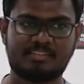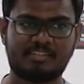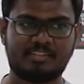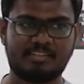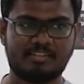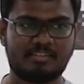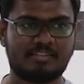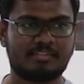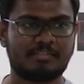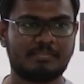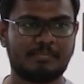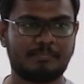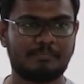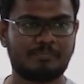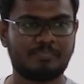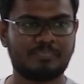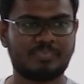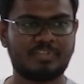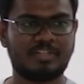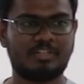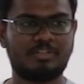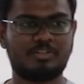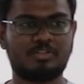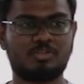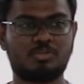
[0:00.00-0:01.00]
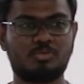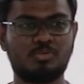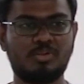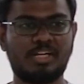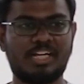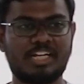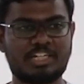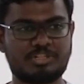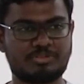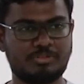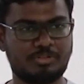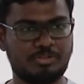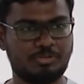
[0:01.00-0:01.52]
here to
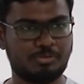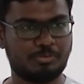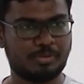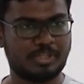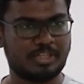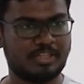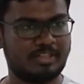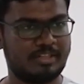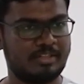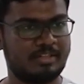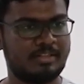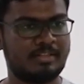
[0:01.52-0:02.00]
actual UI.